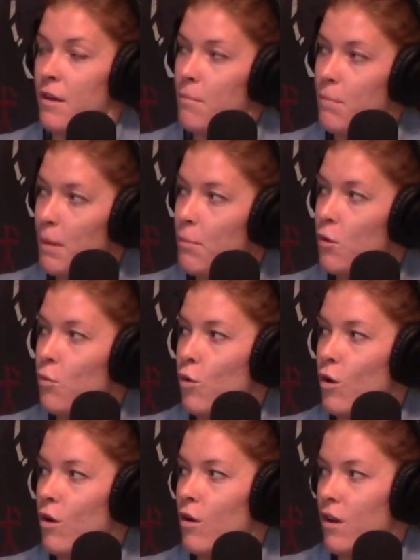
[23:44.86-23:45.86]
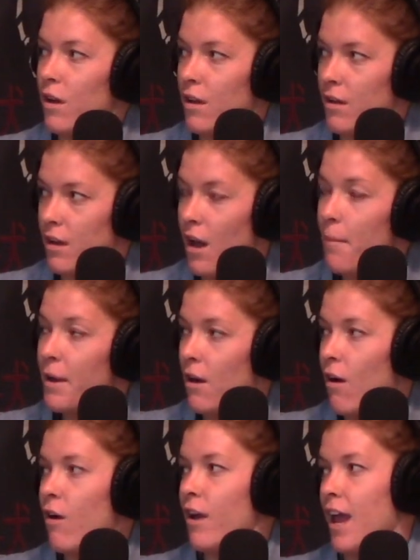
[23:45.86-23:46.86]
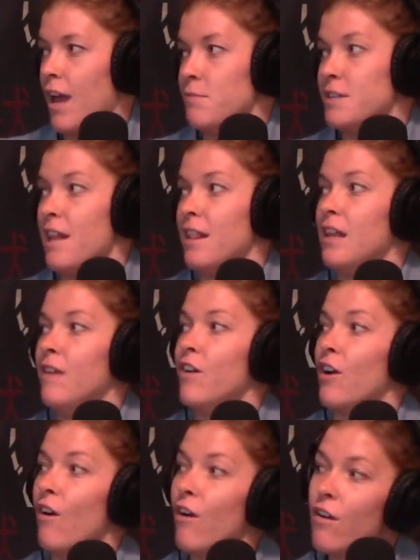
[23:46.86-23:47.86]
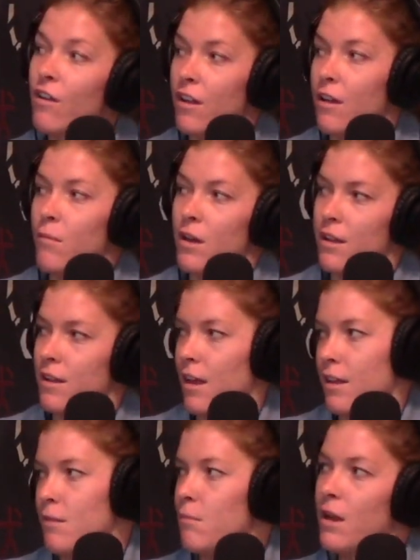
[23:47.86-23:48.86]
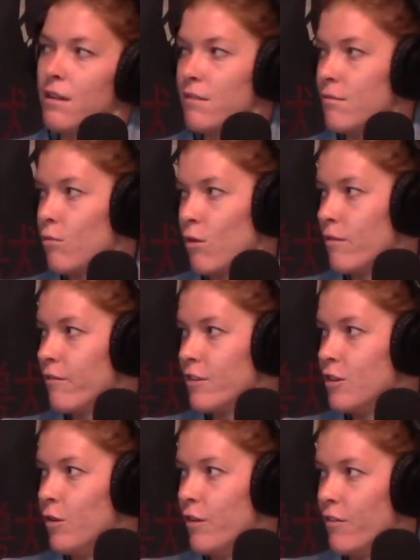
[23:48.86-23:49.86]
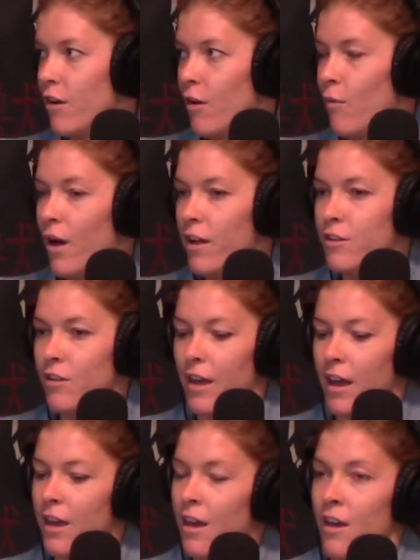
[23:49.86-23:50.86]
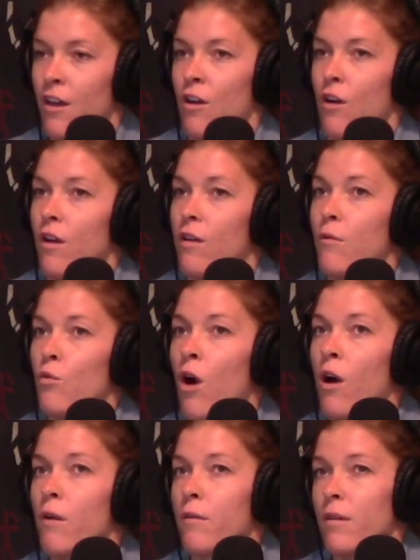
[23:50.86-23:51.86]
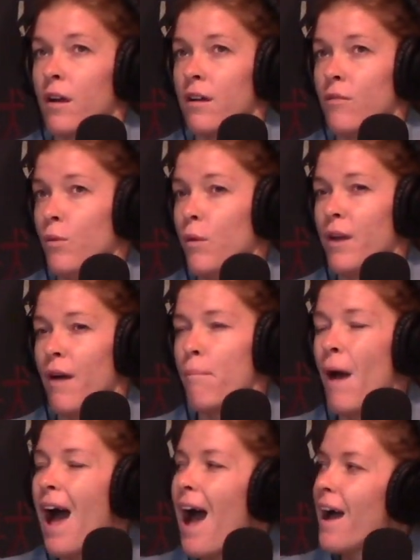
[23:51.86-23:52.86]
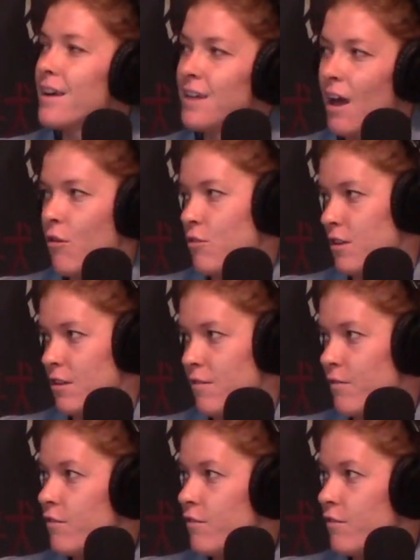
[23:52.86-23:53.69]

people were coming to our games and leaving early because like the men weren't doing very well. So like we would have packed houses